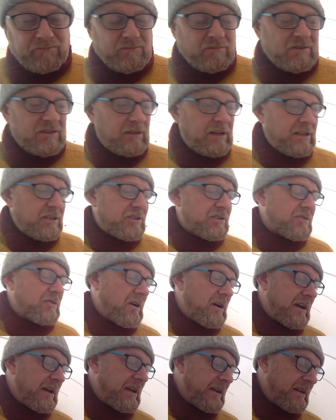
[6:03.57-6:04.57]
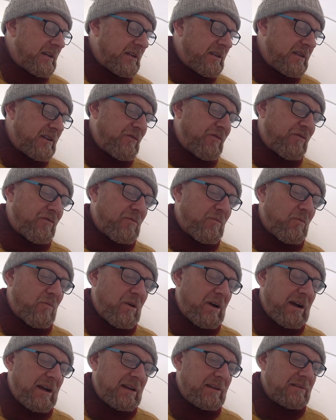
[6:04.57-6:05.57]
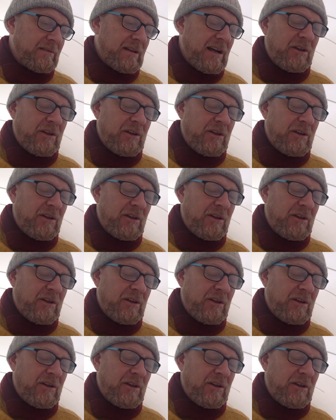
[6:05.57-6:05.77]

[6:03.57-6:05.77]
So let's try it a different way.